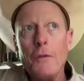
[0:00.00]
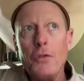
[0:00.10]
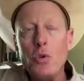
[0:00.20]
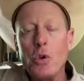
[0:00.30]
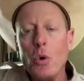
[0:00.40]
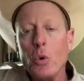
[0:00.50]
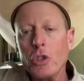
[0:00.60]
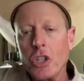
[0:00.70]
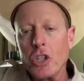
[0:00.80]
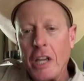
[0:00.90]
if you
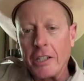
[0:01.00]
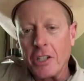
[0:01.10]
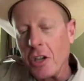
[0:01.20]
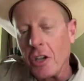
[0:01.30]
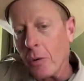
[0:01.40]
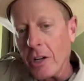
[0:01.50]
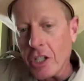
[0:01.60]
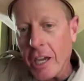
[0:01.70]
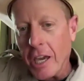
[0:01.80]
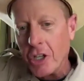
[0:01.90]
Google just Texas Hunter
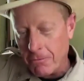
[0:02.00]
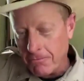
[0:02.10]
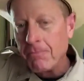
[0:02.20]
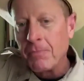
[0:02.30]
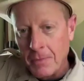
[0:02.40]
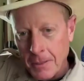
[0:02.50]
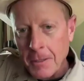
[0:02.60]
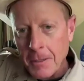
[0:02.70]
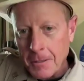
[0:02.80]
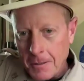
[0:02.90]
Education,
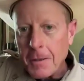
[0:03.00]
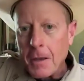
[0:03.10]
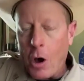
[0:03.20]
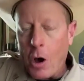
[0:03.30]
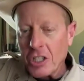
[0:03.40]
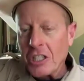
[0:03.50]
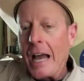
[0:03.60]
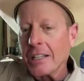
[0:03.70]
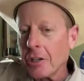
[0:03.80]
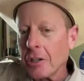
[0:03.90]
our
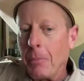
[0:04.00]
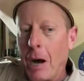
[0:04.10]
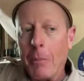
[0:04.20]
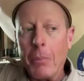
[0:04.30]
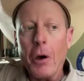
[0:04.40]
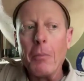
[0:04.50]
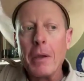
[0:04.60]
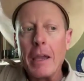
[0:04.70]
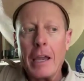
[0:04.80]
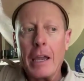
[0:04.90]
site's going to pop up,
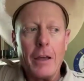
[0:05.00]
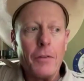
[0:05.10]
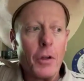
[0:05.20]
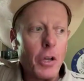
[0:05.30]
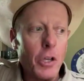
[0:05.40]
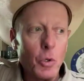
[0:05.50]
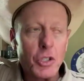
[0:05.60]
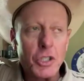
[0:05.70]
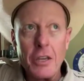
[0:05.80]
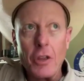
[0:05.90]
and there and
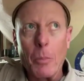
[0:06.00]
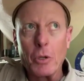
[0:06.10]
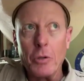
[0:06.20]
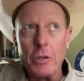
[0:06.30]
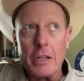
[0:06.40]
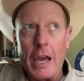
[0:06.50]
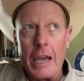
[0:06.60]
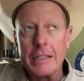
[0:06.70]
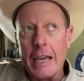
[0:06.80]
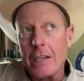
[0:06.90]
you'll see the opportunity to
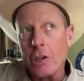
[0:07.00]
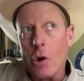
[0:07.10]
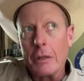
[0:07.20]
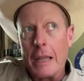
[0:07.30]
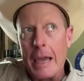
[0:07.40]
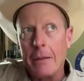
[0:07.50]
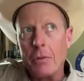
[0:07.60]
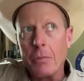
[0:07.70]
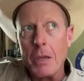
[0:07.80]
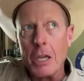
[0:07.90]
hey take it
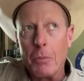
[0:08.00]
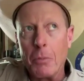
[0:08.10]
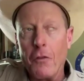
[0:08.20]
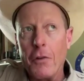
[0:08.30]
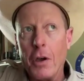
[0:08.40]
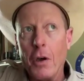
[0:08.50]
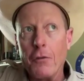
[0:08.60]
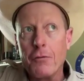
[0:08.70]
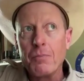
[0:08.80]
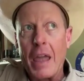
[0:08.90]
online. Be a couple
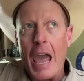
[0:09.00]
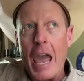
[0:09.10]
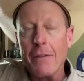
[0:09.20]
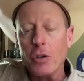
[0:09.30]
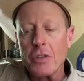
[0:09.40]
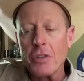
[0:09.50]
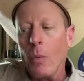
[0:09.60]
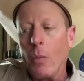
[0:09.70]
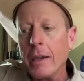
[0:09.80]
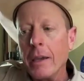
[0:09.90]
of avenues
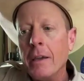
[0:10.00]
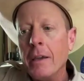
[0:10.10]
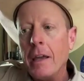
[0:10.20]
that way